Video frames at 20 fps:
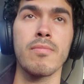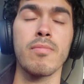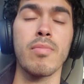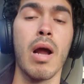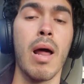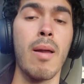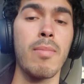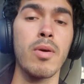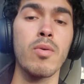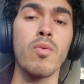
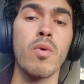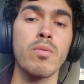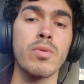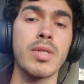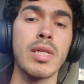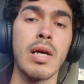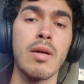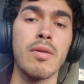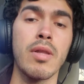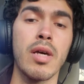probably won't
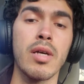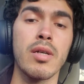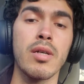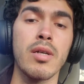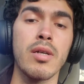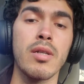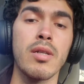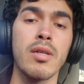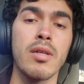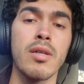sound that
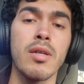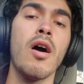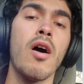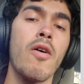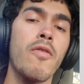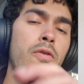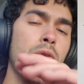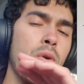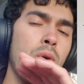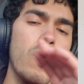good.
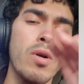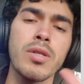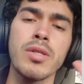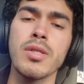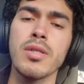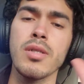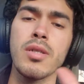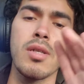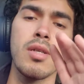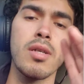Of course,